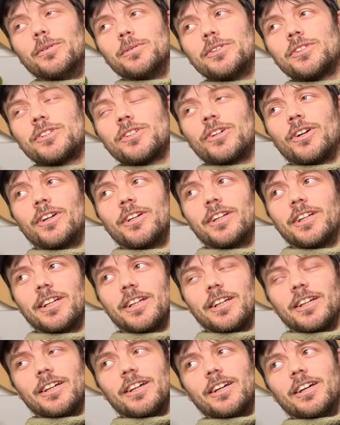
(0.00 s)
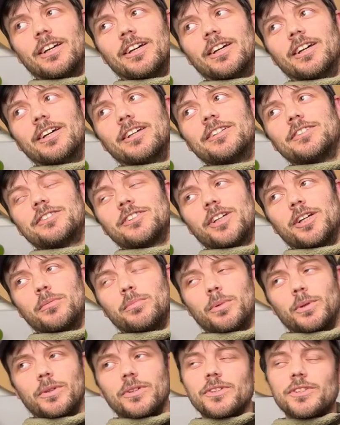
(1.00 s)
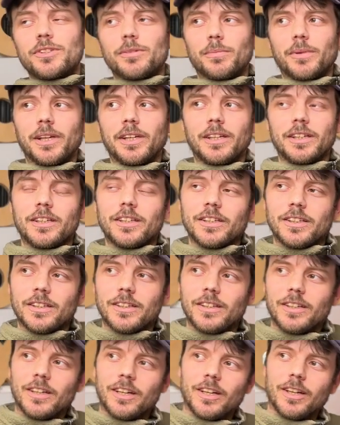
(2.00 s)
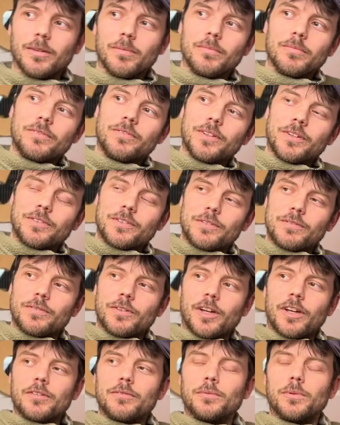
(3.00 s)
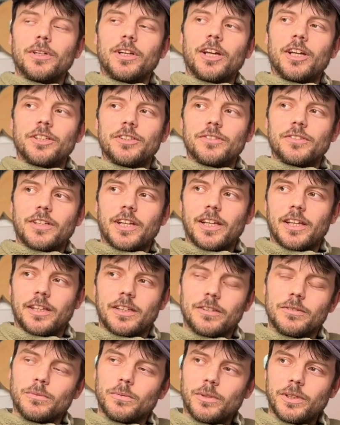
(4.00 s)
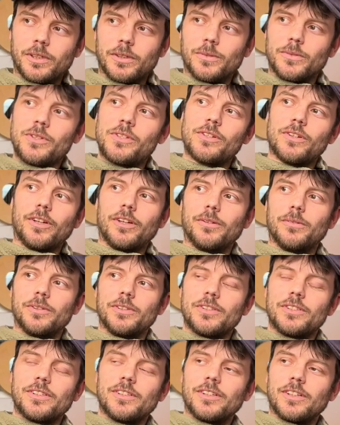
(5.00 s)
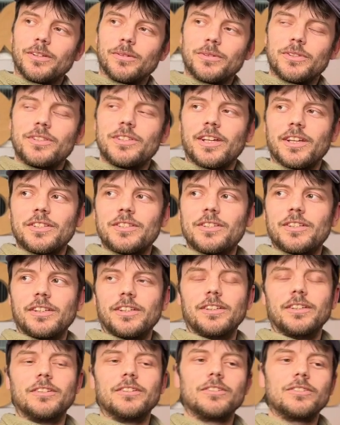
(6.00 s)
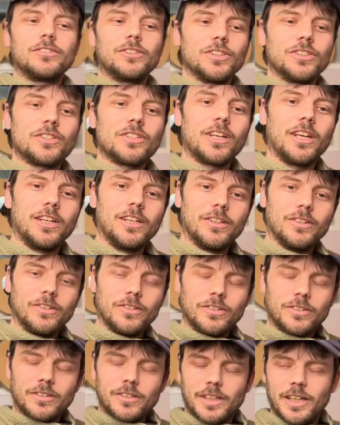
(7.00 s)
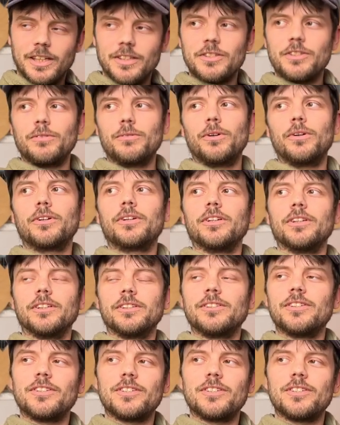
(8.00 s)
was trying to get uh, Dirtbox to make um, 55 100A wheels. Yeah, so yeah, I was, yeah. I was testing just skating on anti rocker to